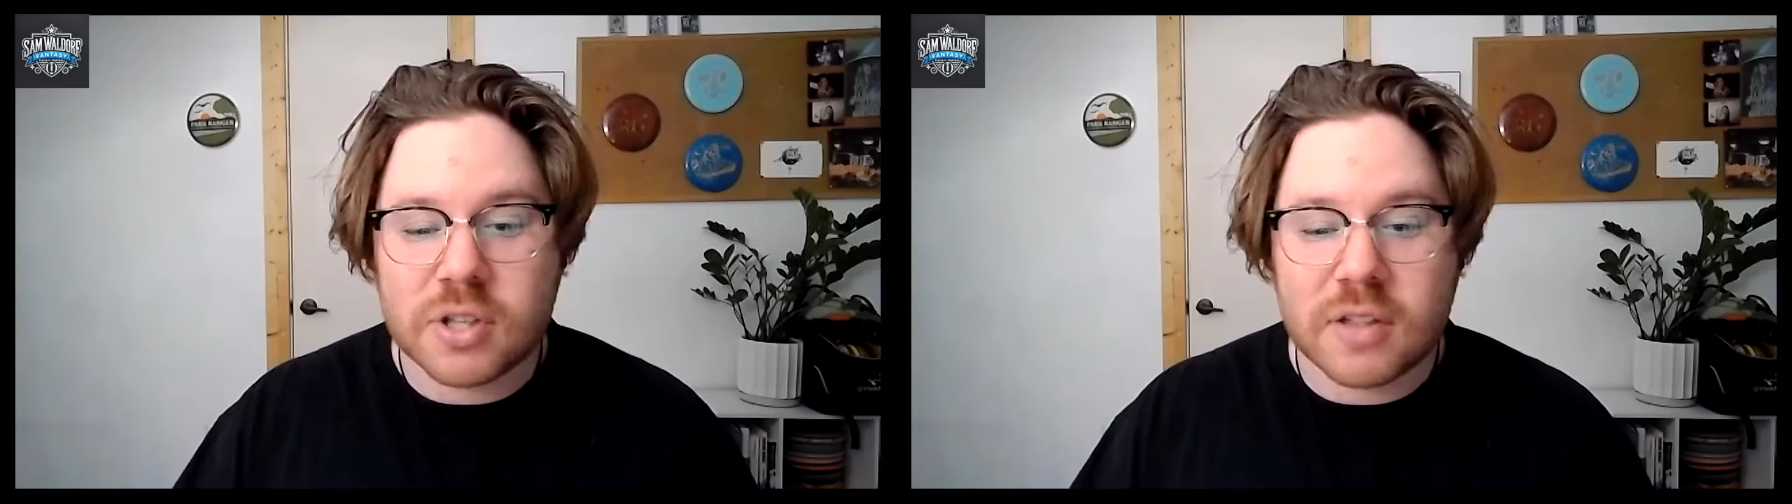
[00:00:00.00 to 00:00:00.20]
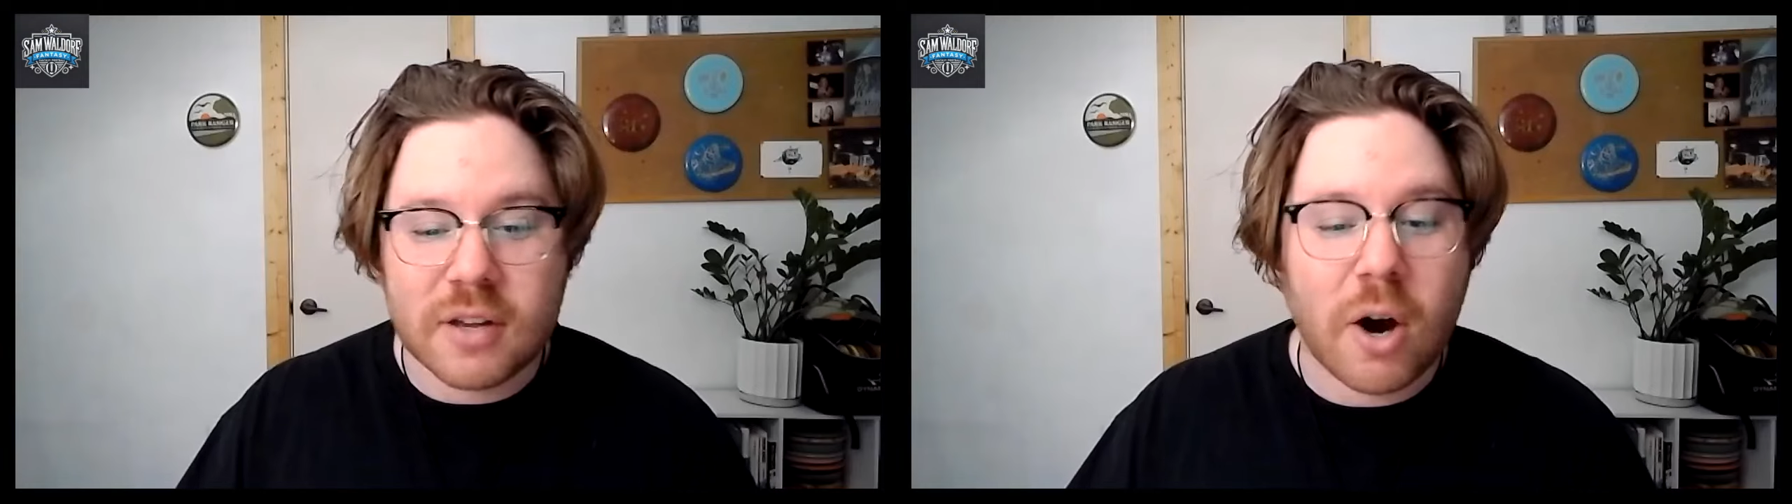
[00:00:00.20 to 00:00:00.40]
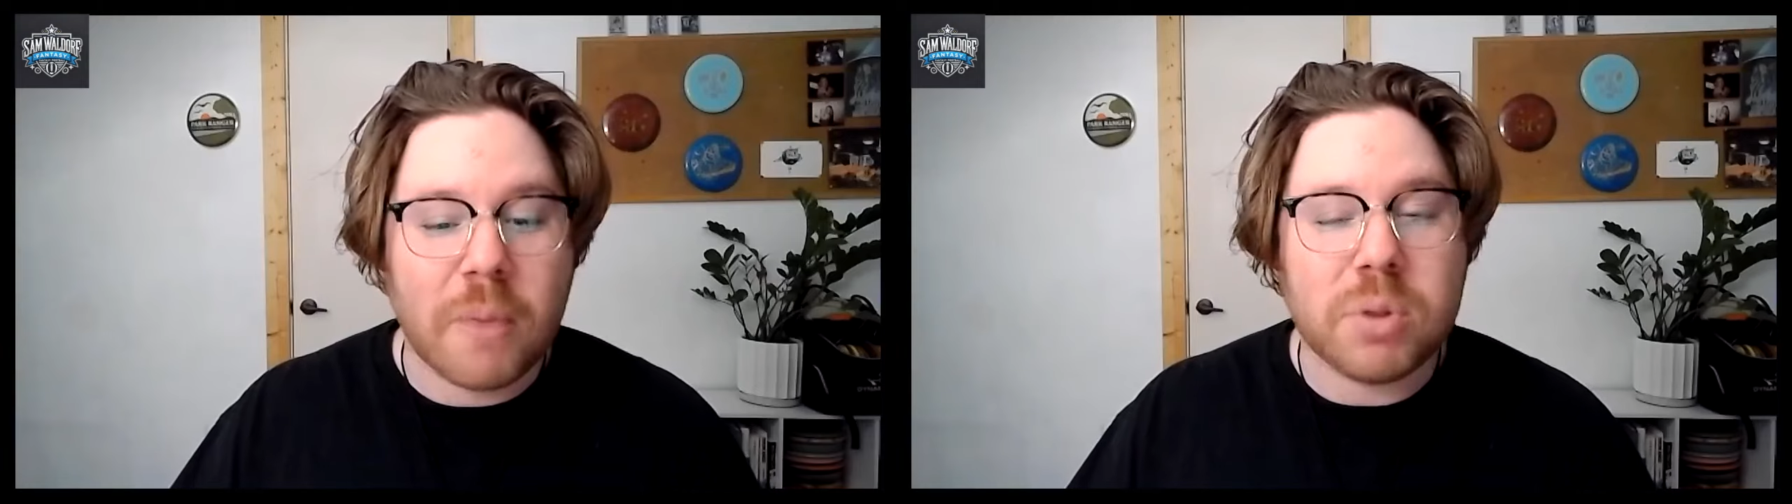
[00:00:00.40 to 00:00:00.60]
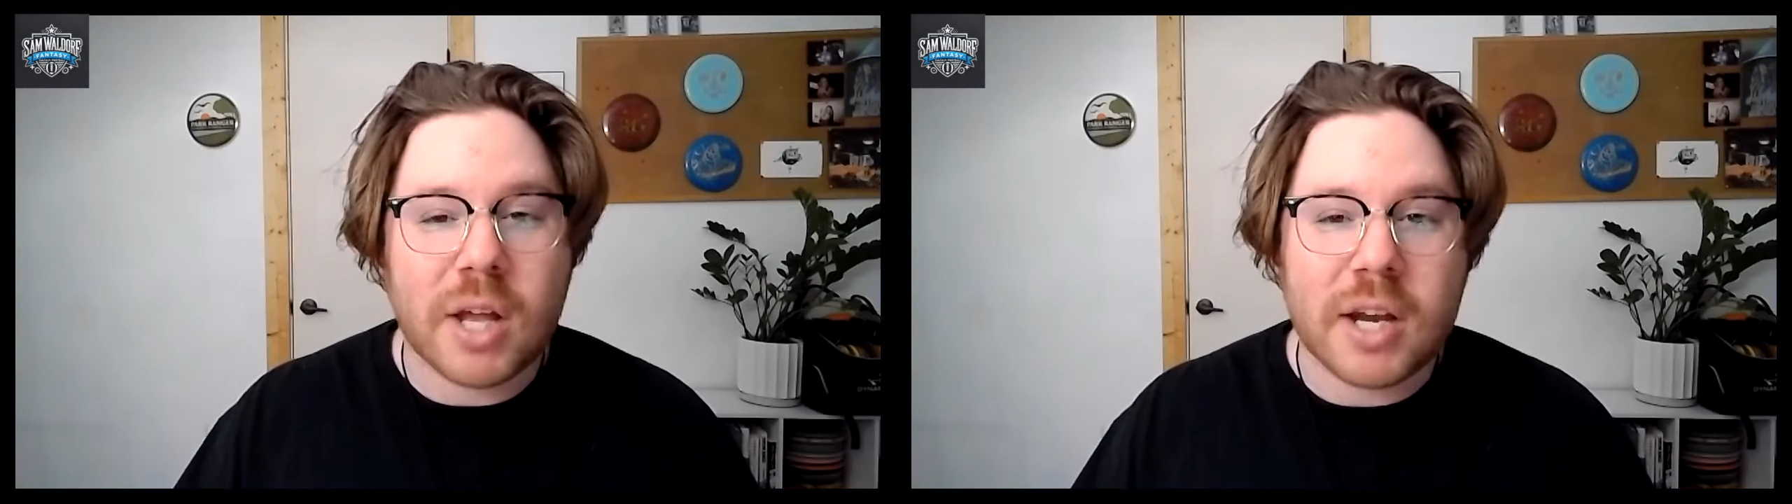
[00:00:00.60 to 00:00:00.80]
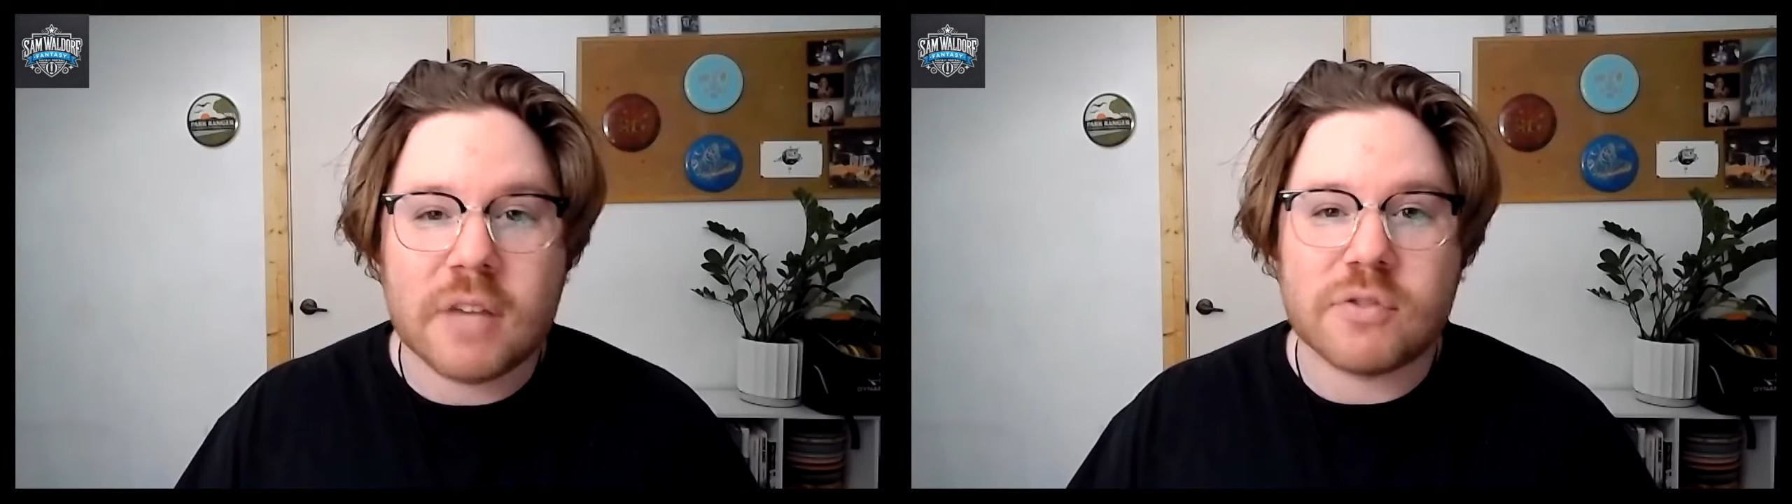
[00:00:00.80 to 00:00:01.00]
there are
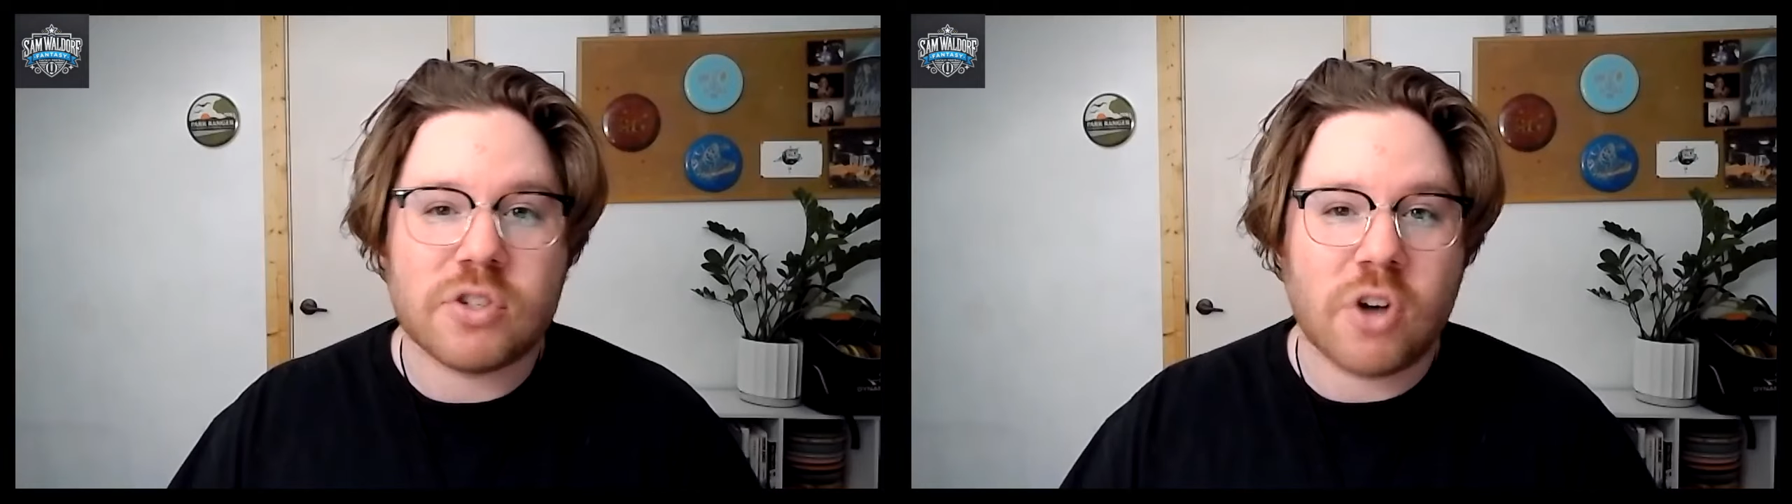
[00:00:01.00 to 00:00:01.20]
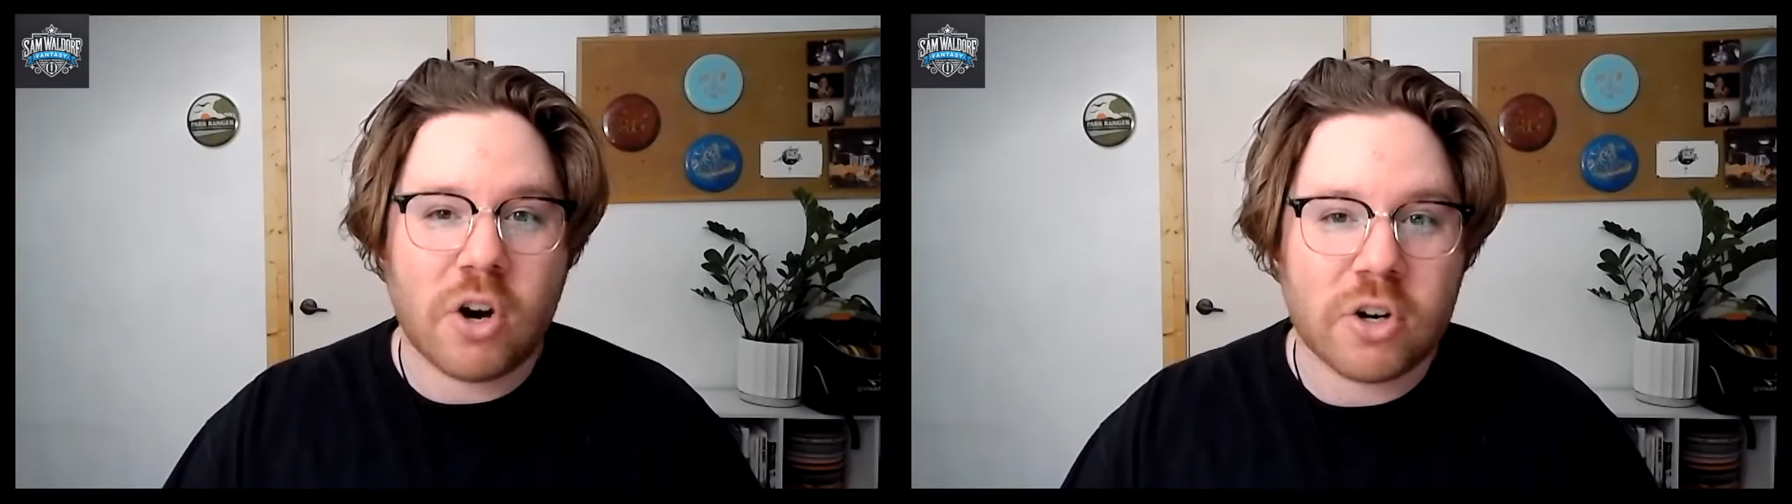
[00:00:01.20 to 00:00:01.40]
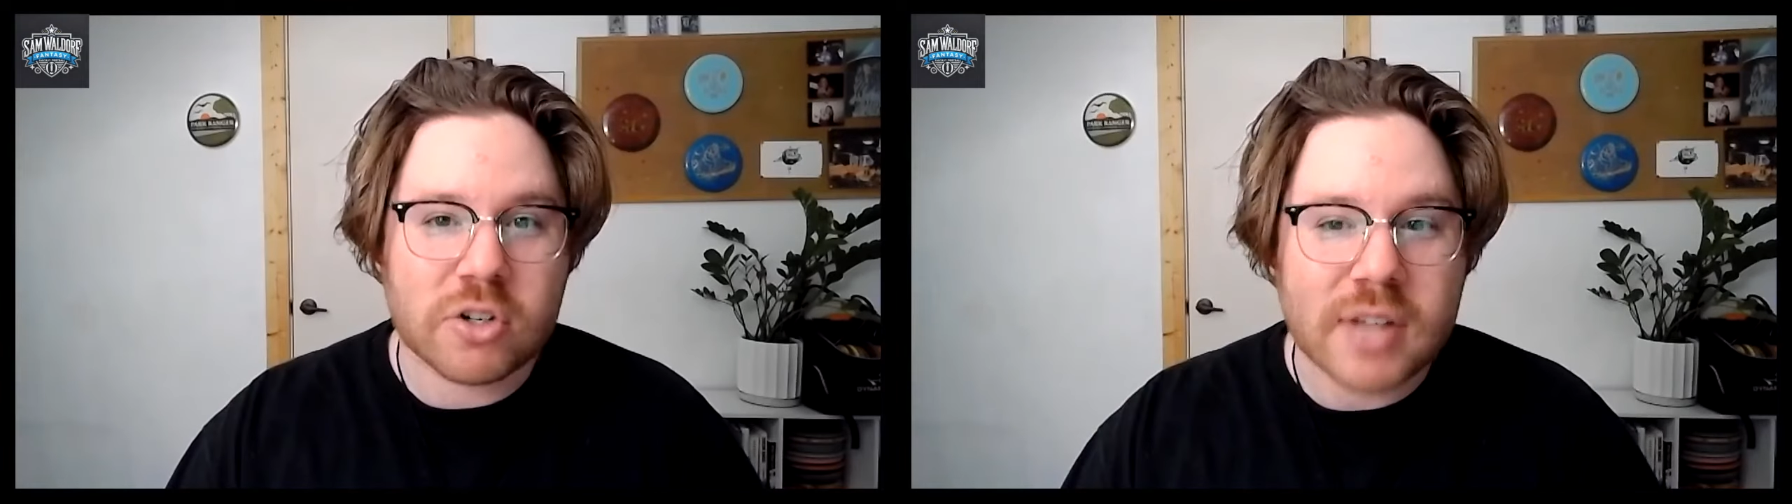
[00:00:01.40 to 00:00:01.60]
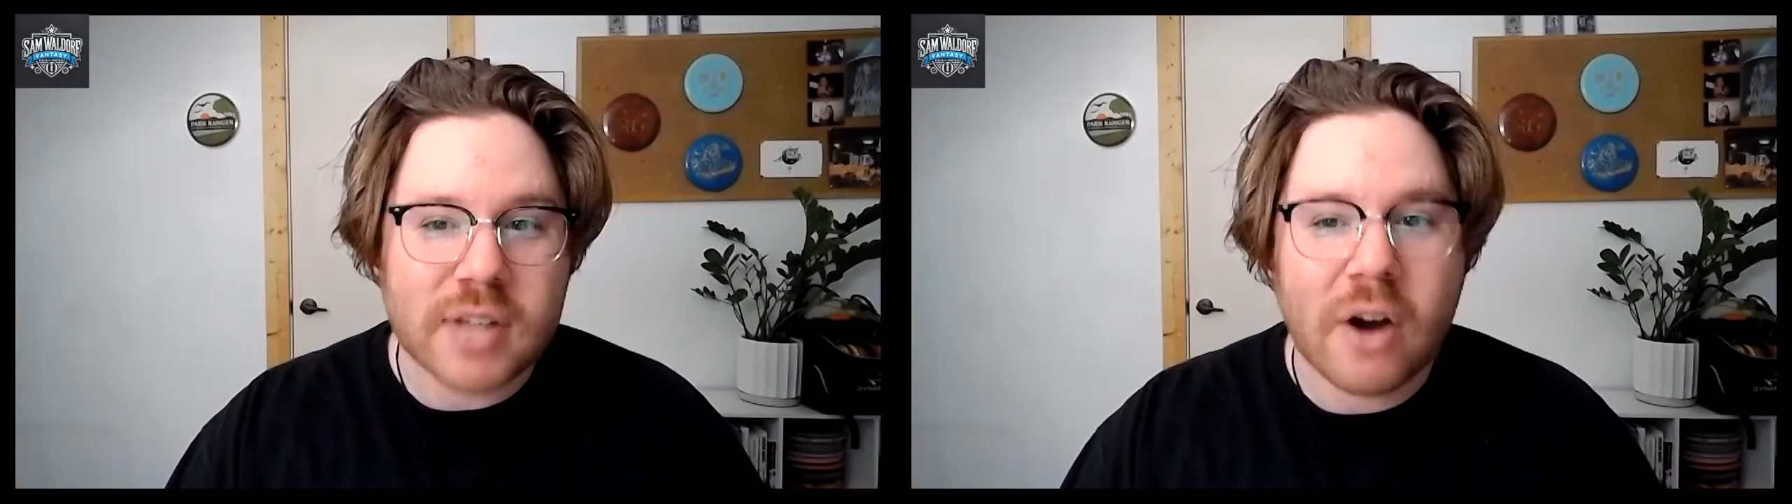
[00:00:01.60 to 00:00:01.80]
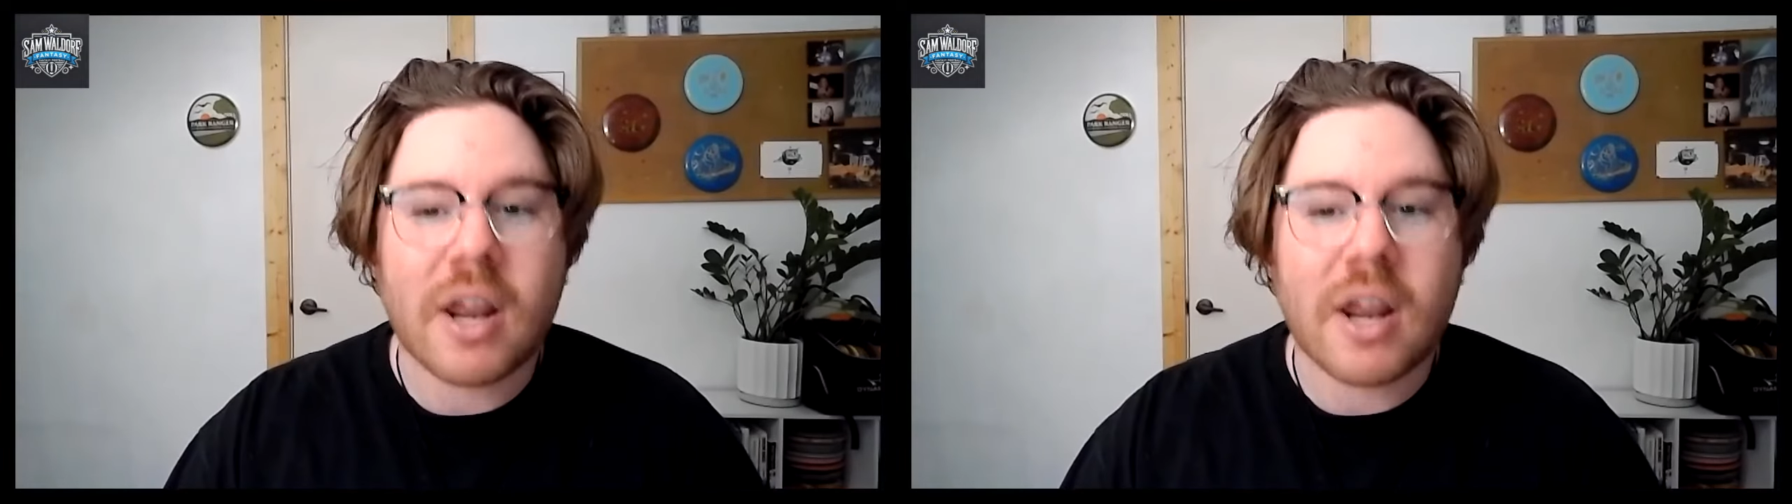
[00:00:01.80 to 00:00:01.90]
plenty of starters out.